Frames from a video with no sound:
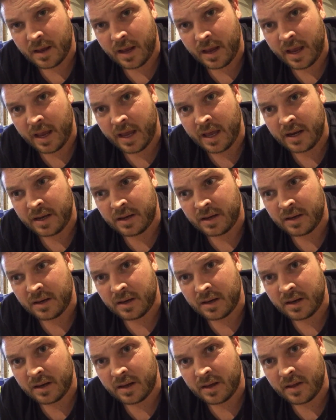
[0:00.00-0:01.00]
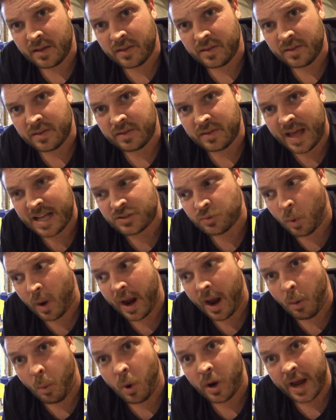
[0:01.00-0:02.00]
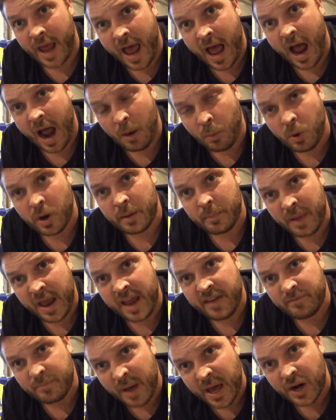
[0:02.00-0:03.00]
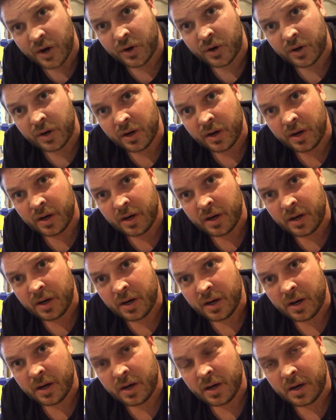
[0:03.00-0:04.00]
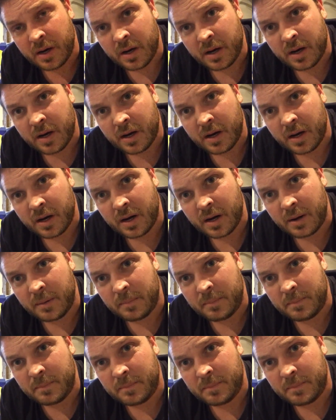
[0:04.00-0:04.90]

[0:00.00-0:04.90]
and that's why I want to I want to behave better. Um,